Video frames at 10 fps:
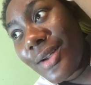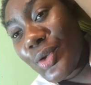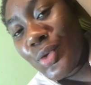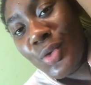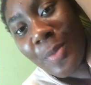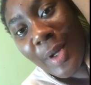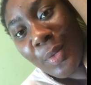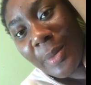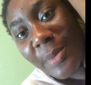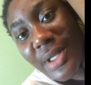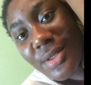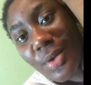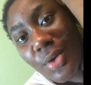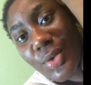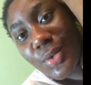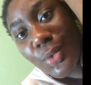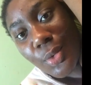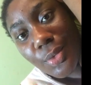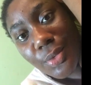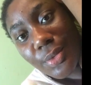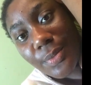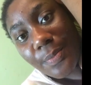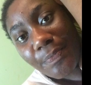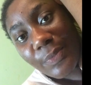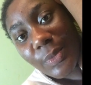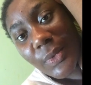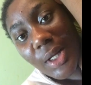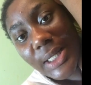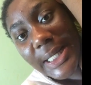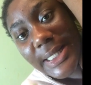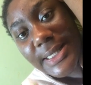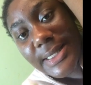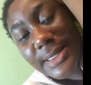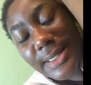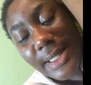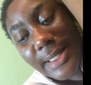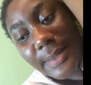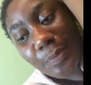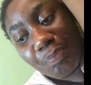YouTube equipment got stolen yesterday.